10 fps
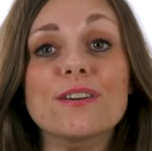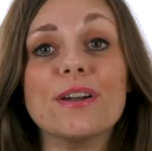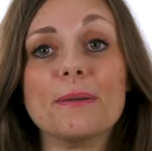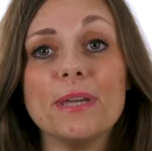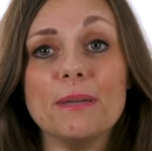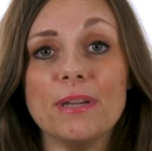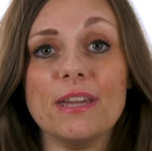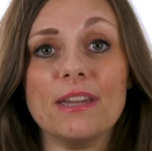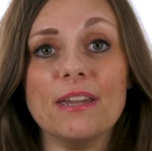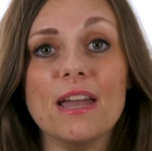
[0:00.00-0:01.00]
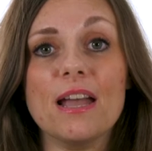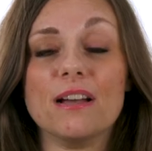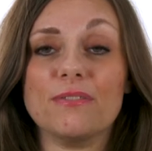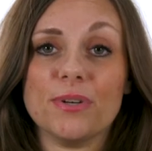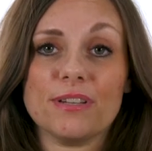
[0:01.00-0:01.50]
correct PPE,
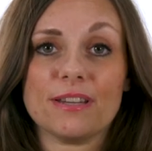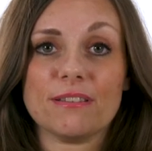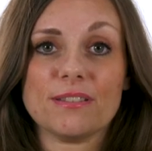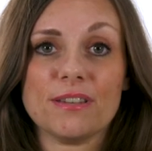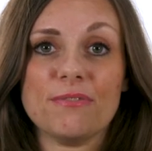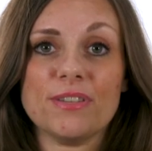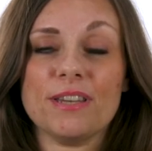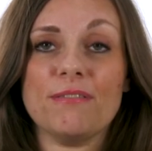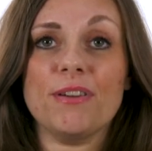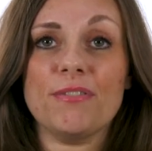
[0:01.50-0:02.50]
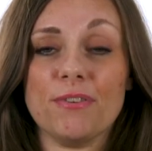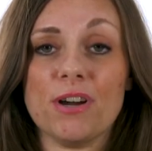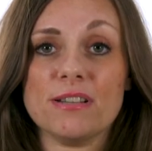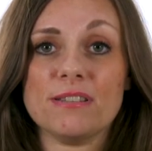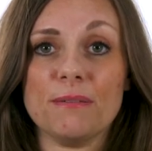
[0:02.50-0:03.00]
have worked out the surface area of your
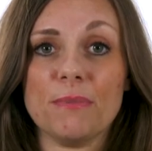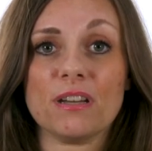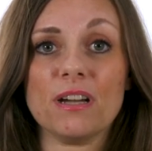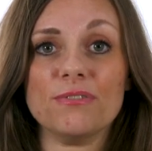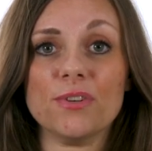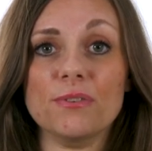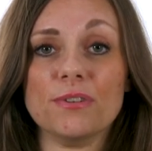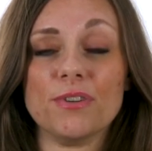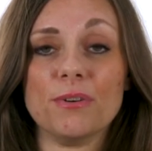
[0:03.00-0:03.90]
item and have all of